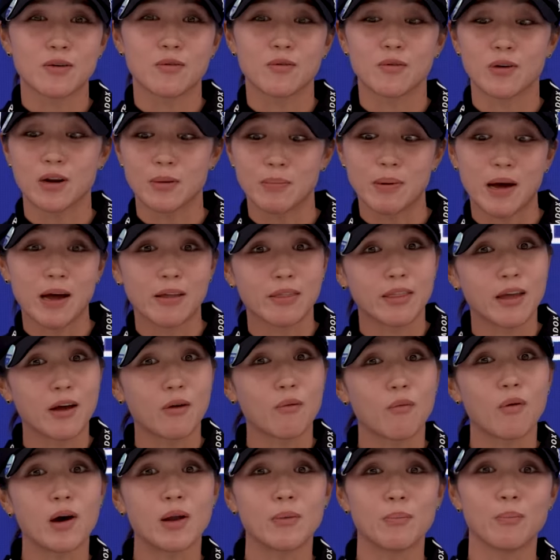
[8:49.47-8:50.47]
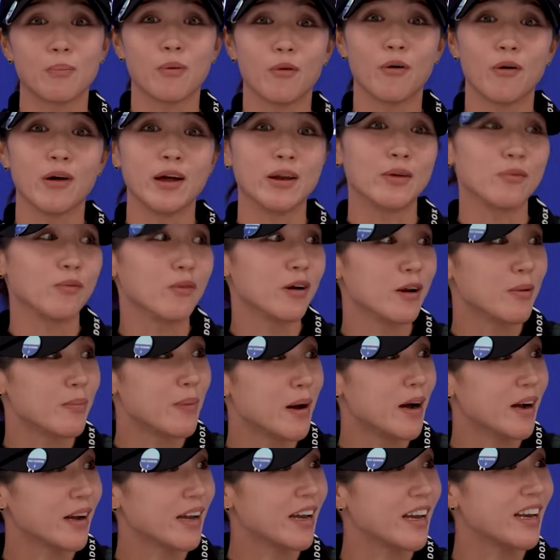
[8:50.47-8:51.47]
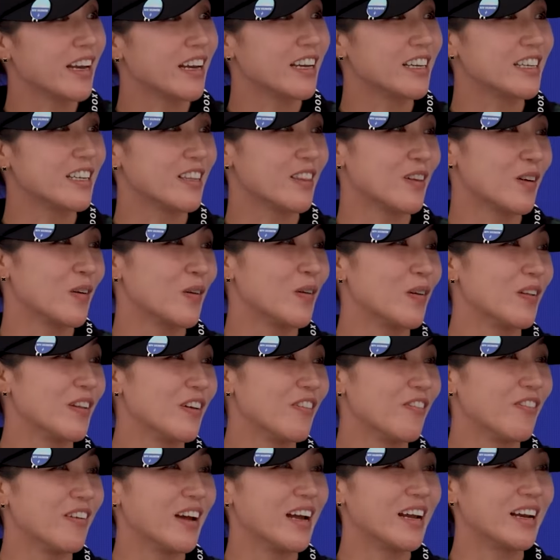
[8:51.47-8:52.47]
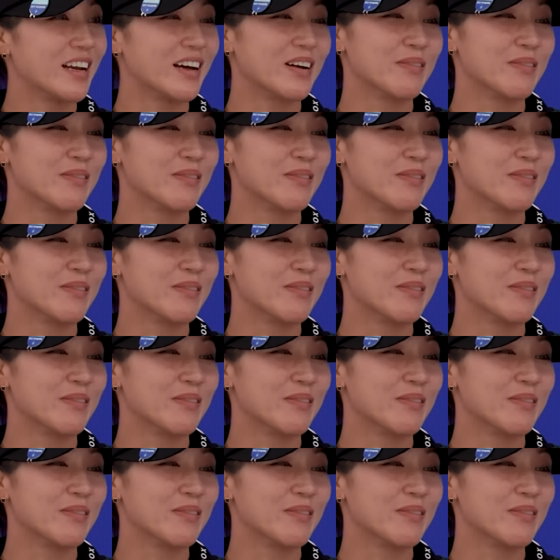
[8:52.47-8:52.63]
what about that one point? What about getting into the Hall of Fame?